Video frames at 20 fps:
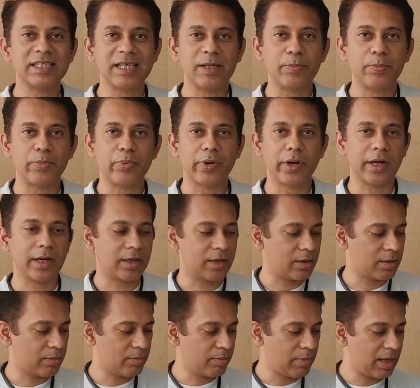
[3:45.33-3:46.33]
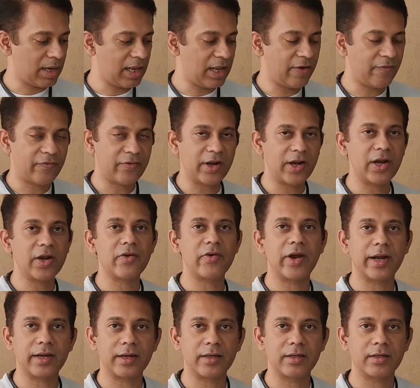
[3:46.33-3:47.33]
separate my left and
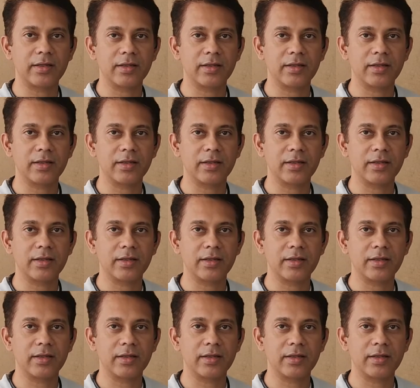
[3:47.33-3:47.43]
right,